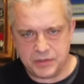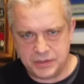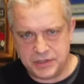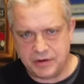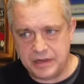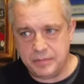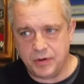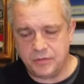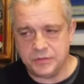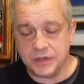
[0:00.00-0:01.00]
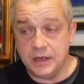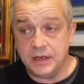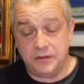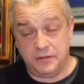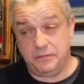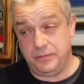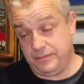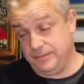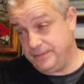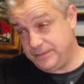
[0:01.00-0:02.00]
sherry bombs,
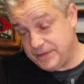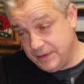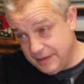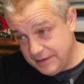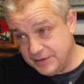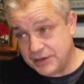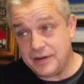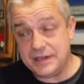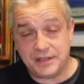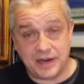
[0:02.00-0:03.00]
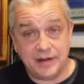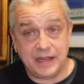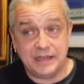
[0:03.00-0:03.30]
sherry's sherry,